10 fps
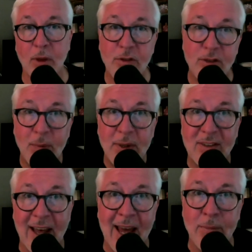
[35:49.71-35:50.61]
There'll still be
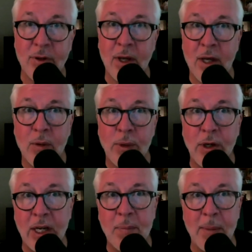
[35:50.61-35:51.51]
times when you
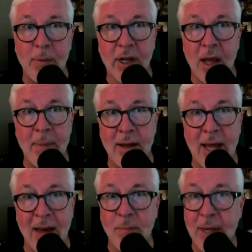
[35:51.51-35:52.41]
need people to come in to
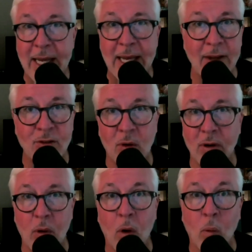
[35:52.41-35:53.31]
have meetings or
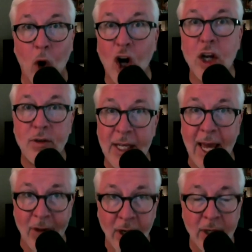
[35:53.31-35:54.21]
or work
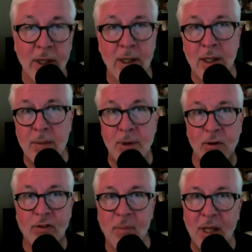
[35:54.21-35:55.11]
together, but
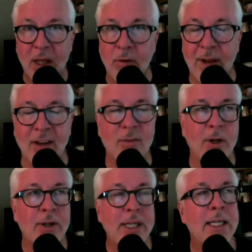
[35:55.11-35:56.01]
there's going to be a little more
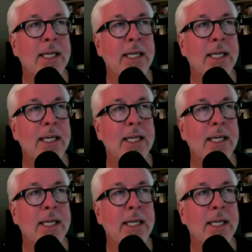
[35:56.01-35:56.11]
flexibility.